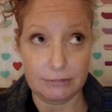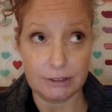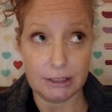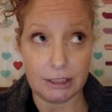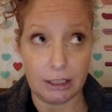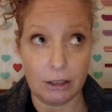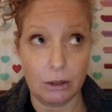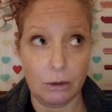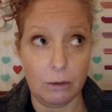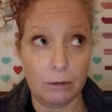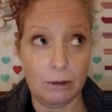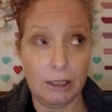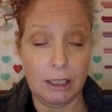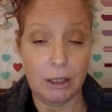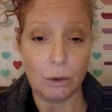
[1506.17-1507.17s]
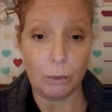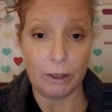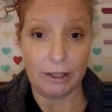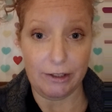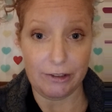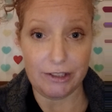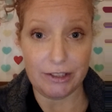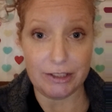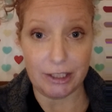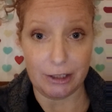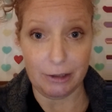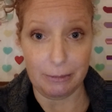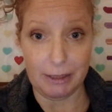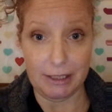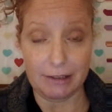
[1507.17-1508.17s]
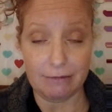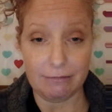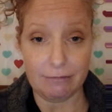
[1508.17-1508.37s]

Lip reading: So, with your discernment,